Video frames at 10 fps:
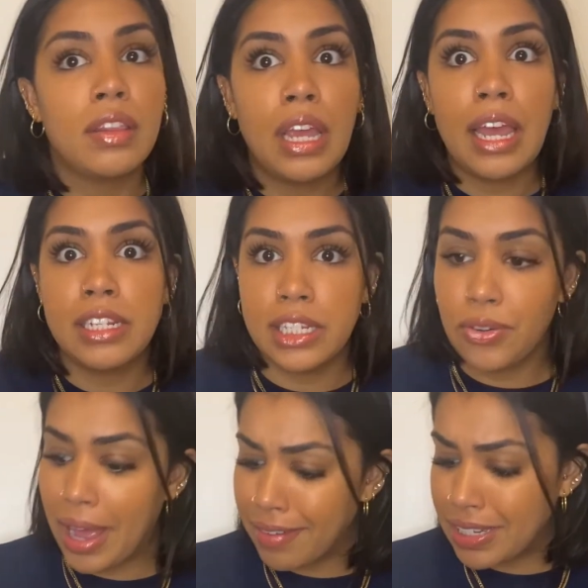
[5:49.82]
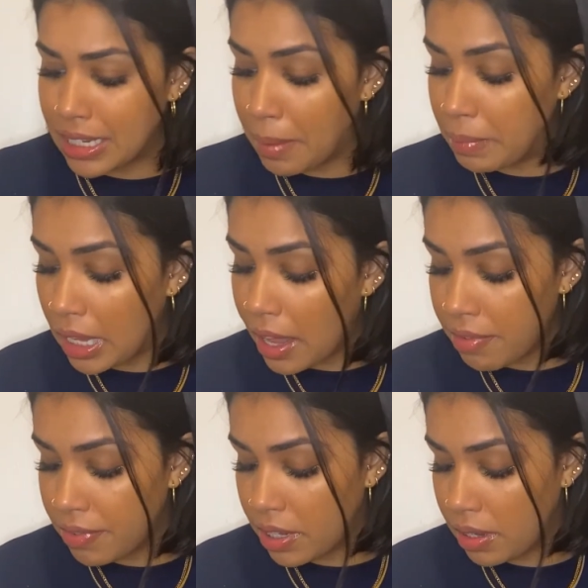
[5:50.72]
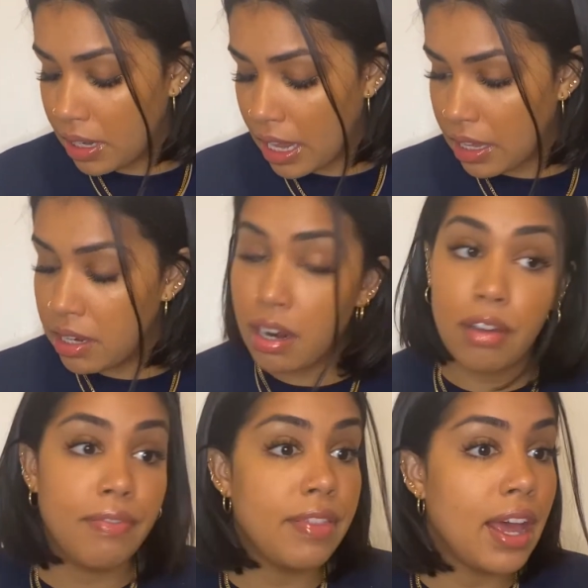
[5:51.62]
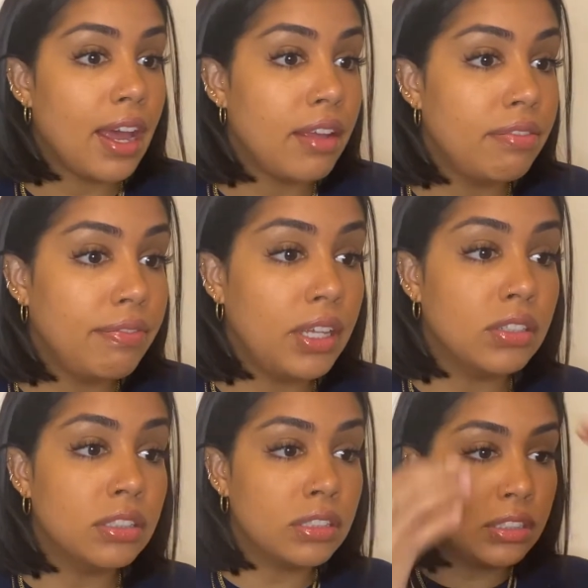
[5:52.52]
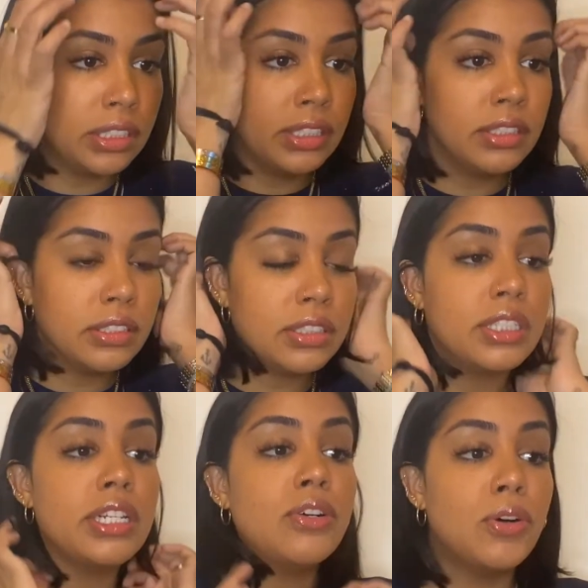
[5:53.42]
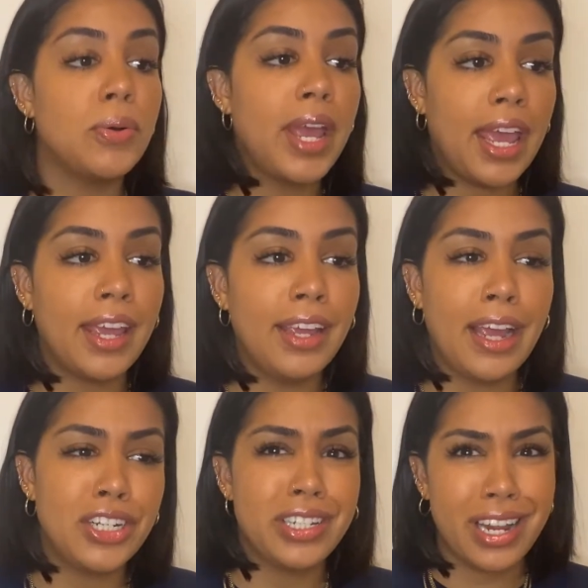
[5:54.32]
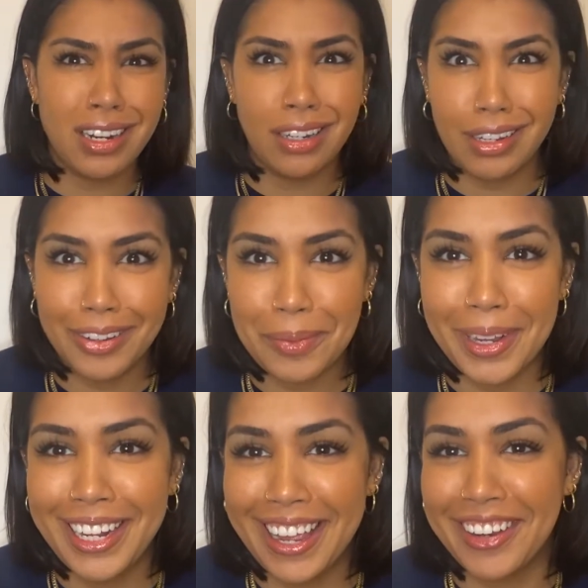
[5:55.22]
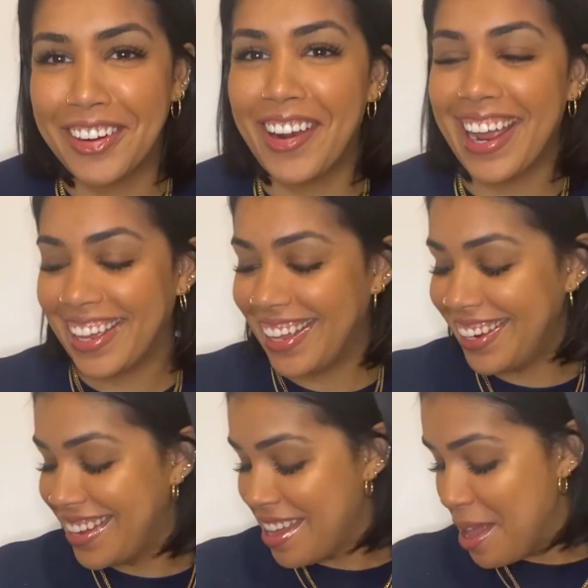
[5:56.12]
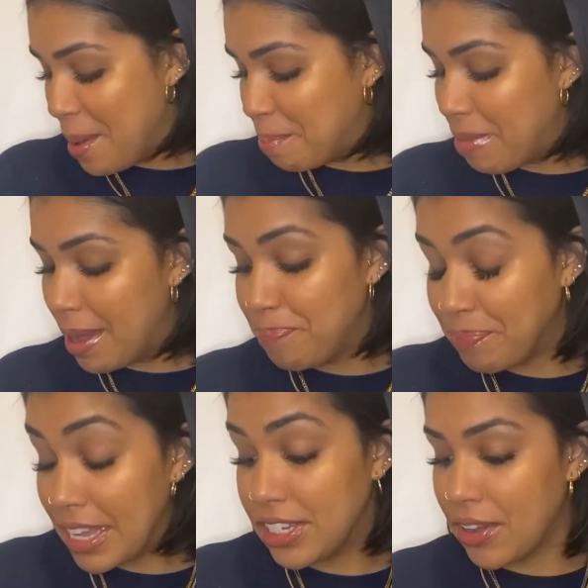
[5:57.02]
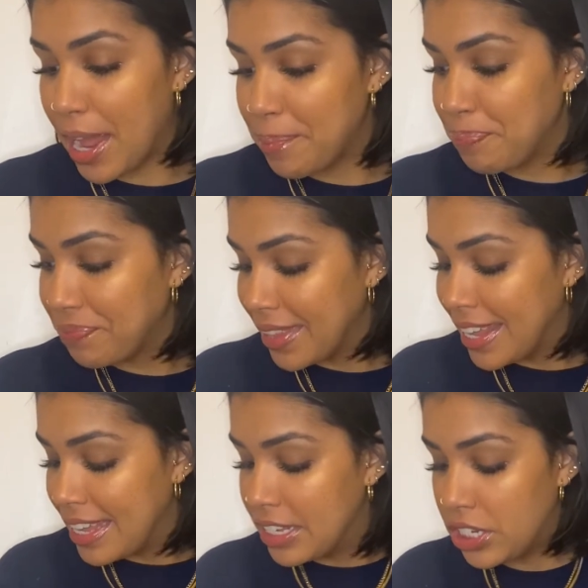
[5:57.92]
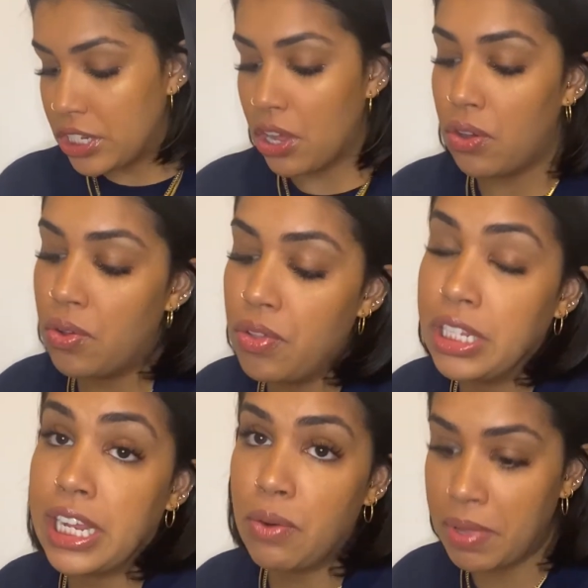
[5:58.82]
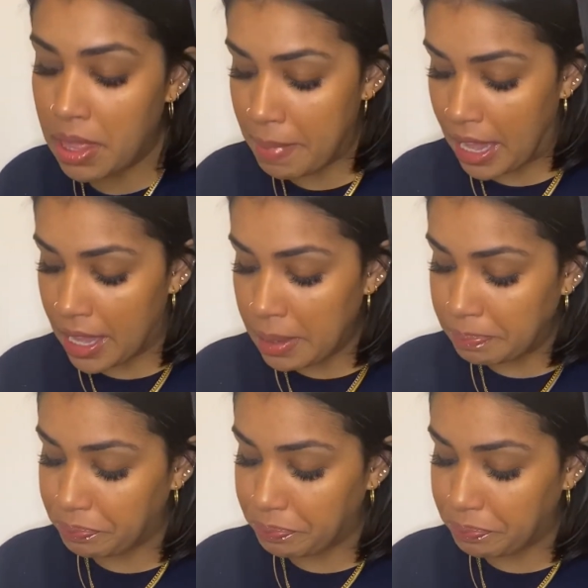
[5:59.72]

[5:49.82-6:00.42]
I still have some left, like enough that I feel still okay. I just kind of look a little bit like a crackhead, but it's okay. So done with the makeup.